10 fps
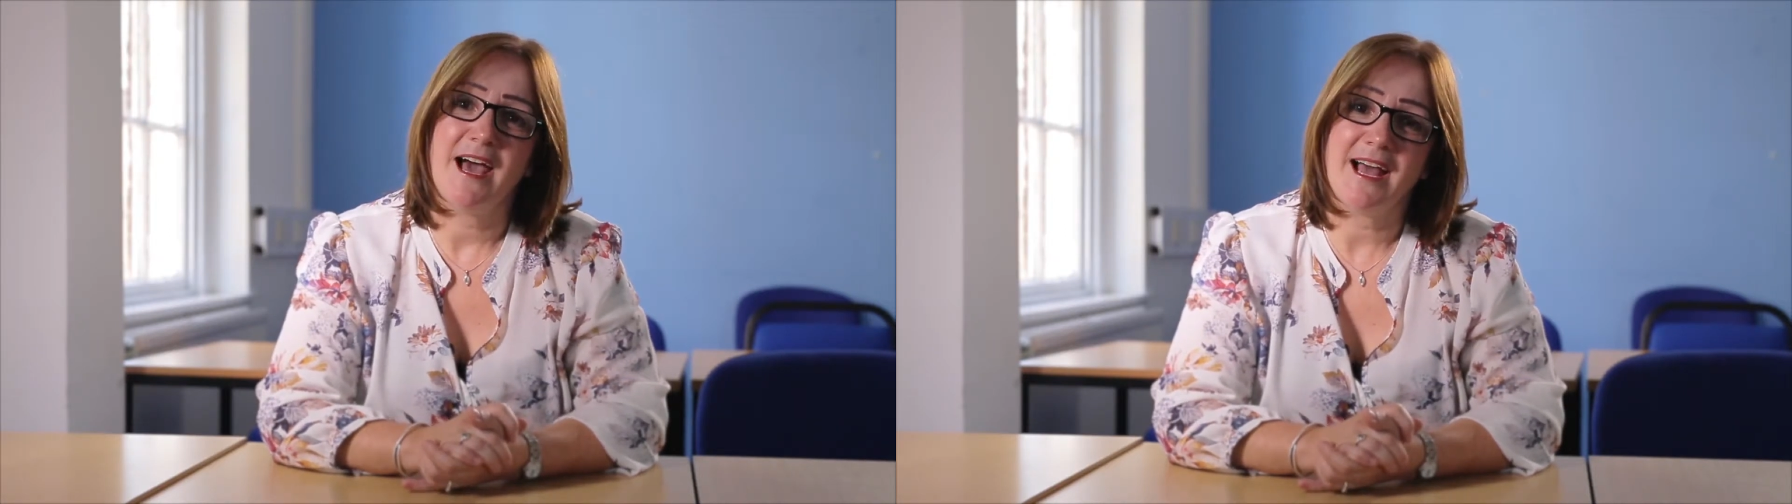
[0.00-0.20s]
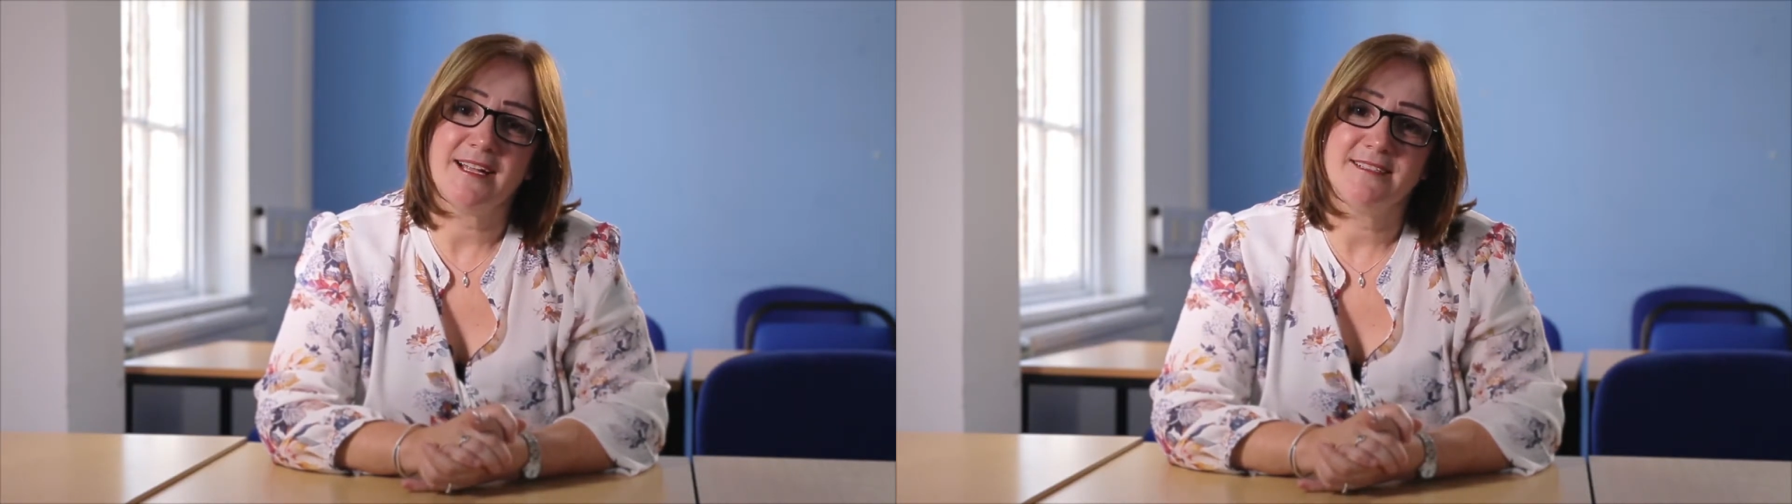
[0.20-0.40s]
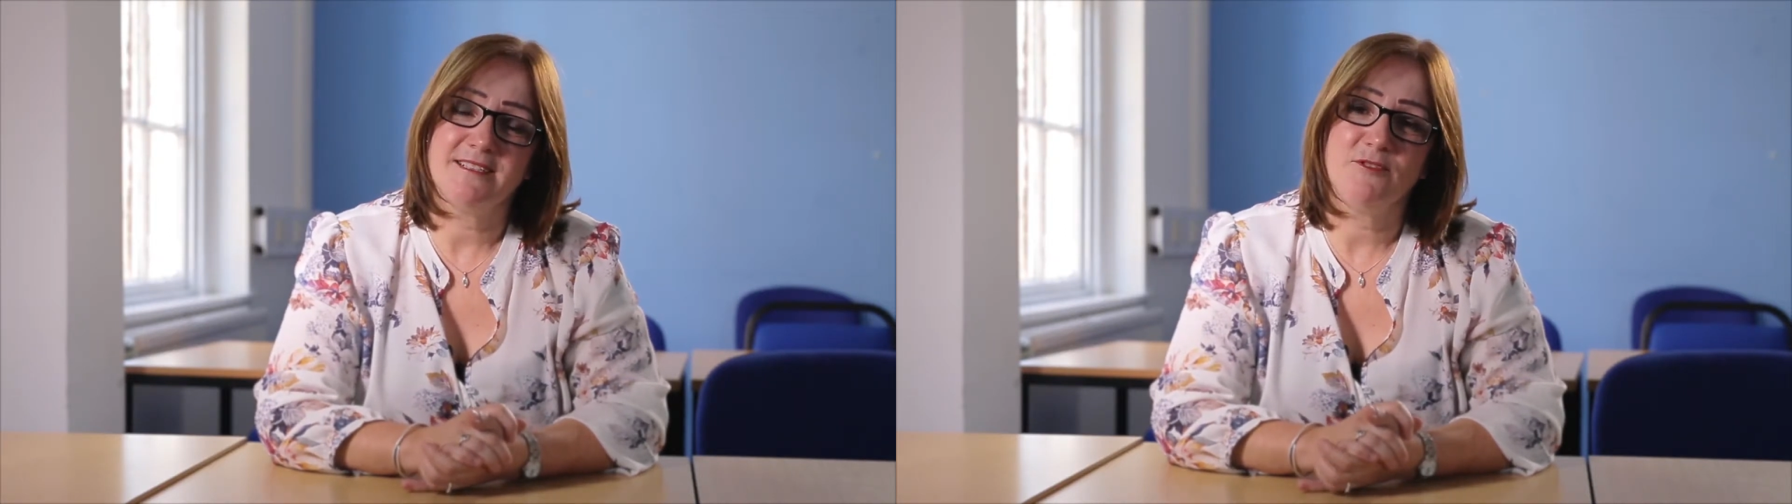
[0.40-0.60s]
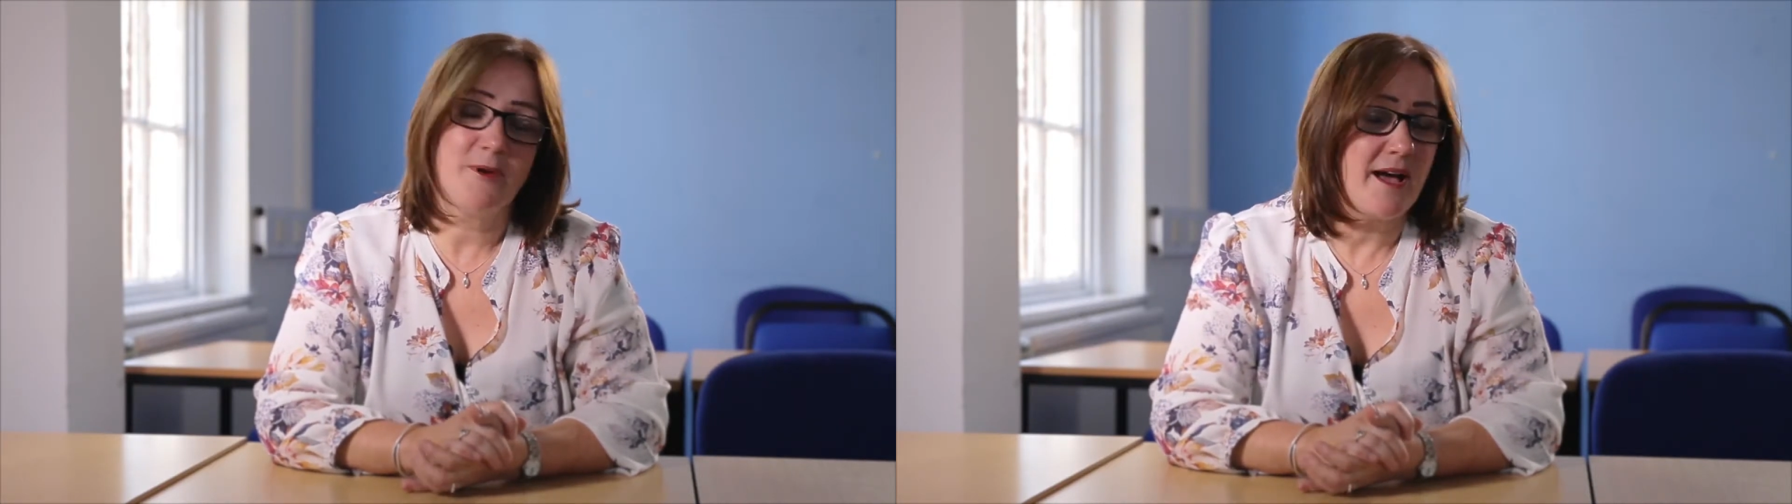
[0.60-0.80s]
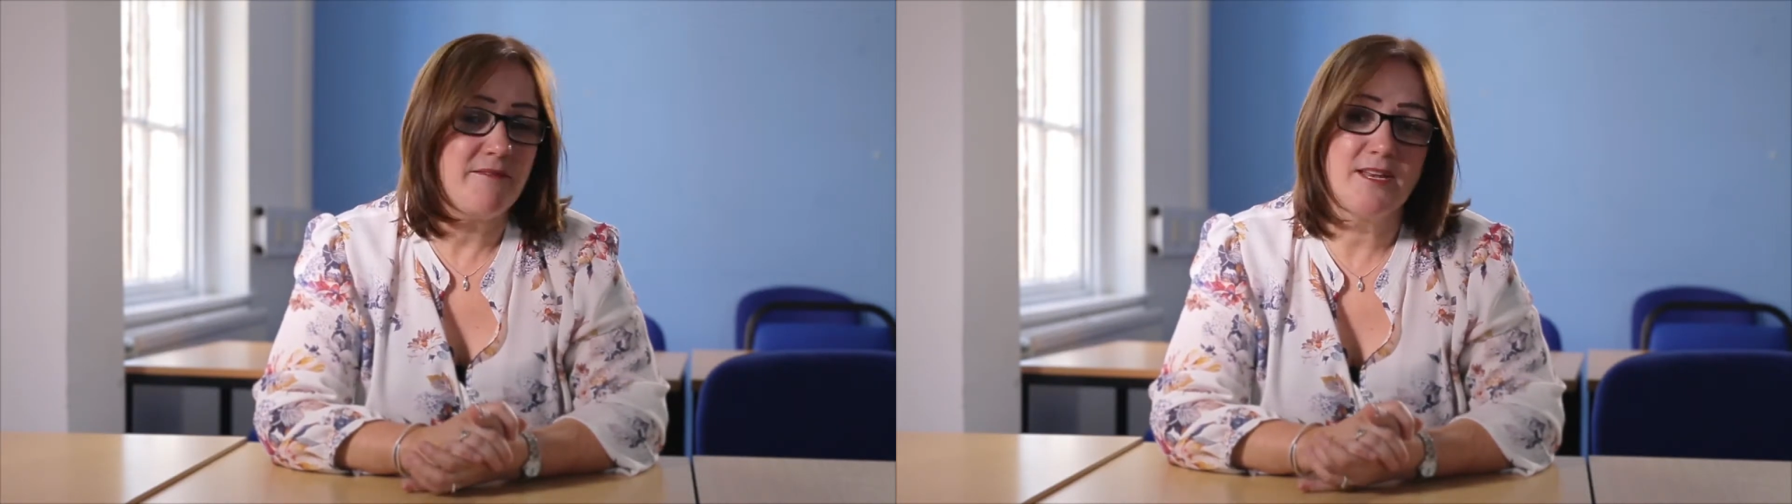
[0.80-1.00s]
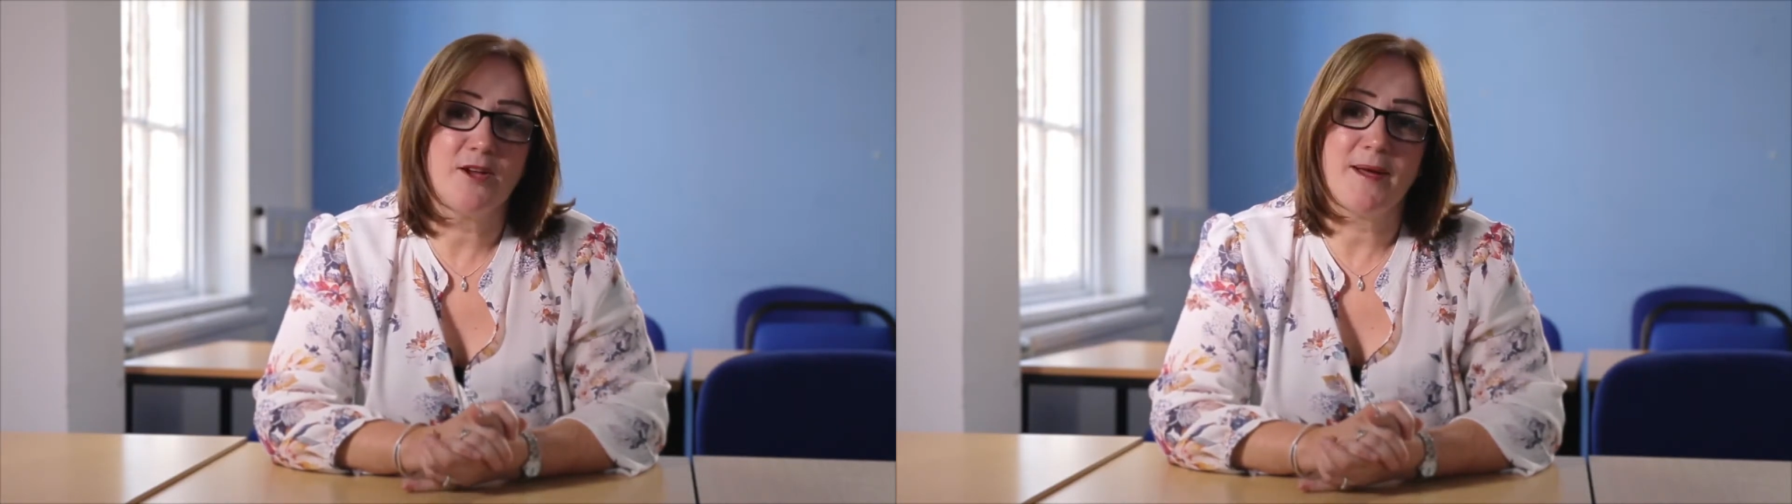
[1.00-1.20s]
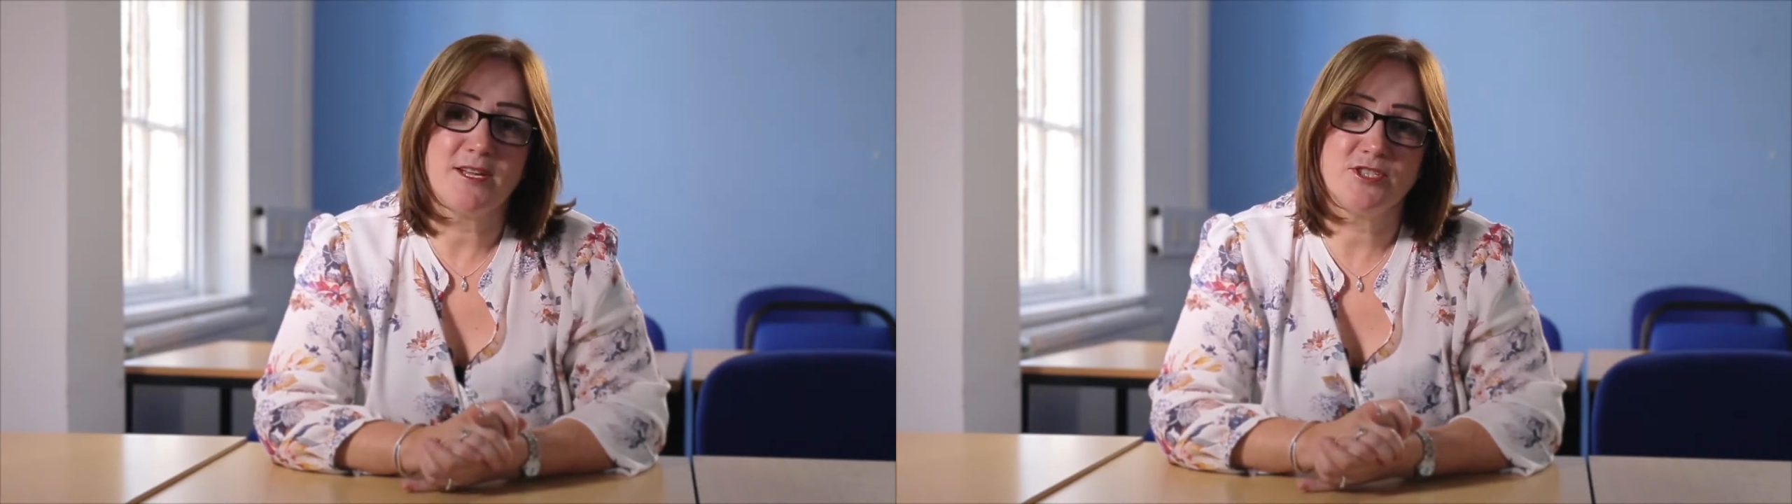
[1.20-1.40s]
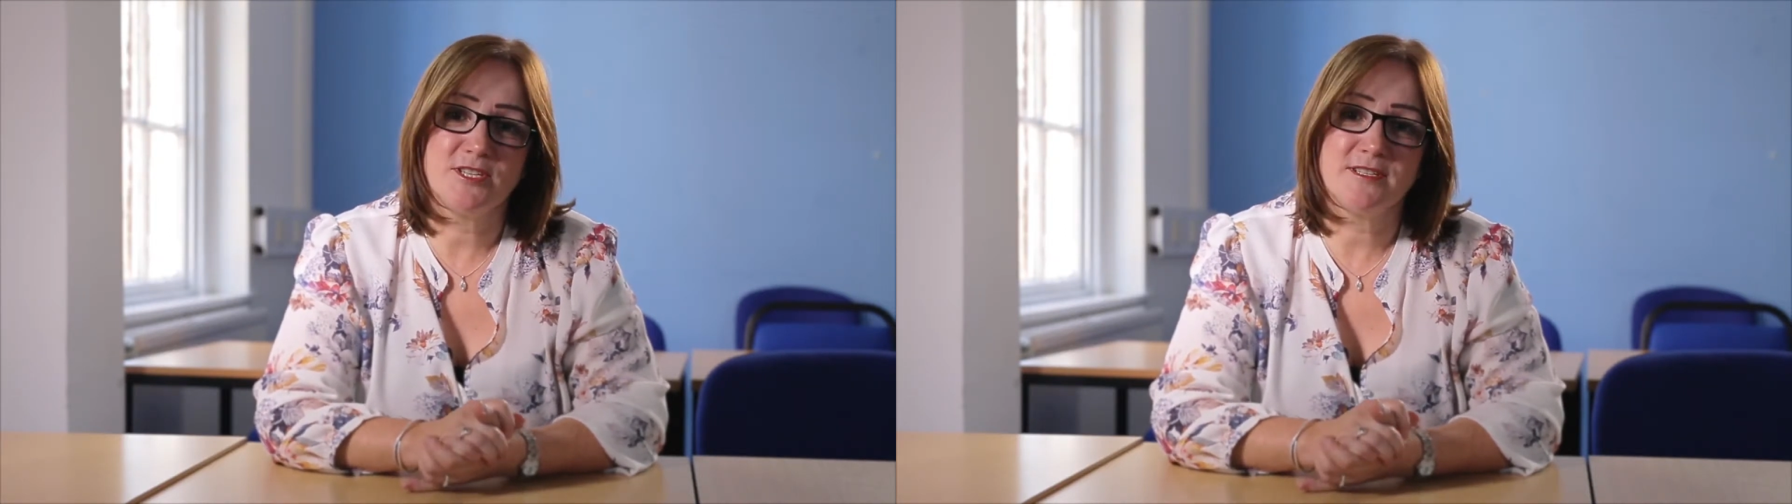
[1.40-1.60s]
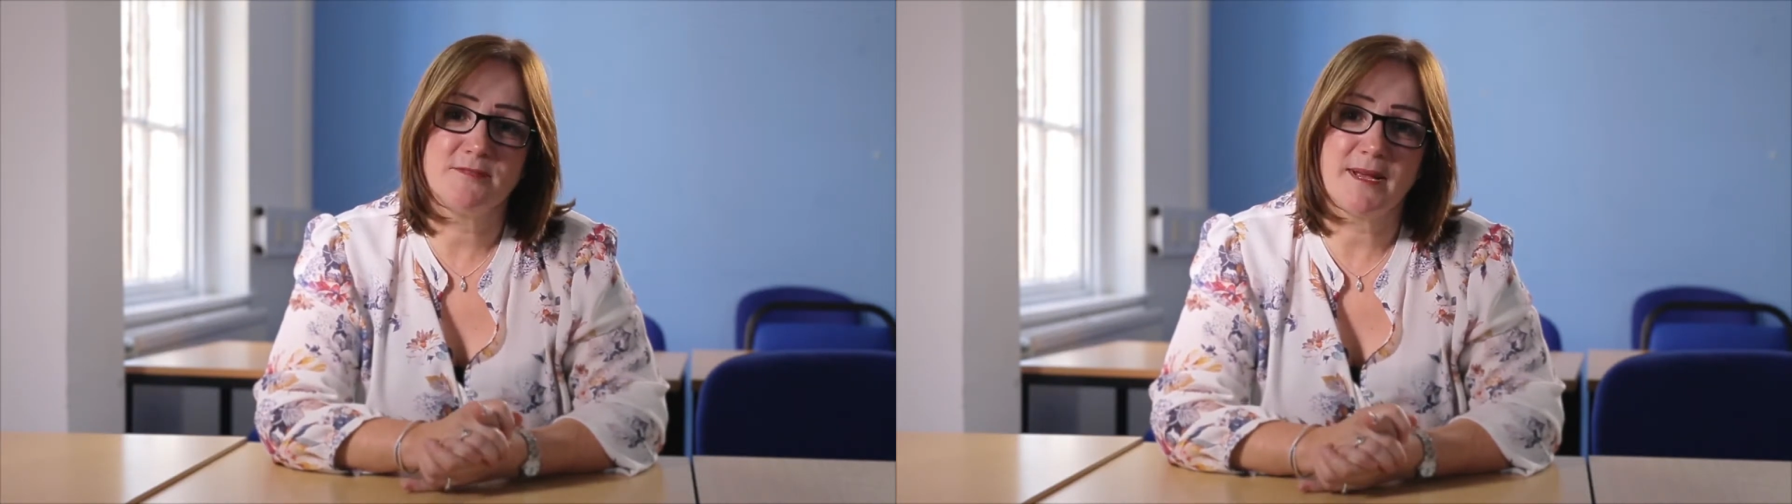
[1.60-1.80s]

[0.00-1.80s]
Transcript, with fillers: and if you have any questions,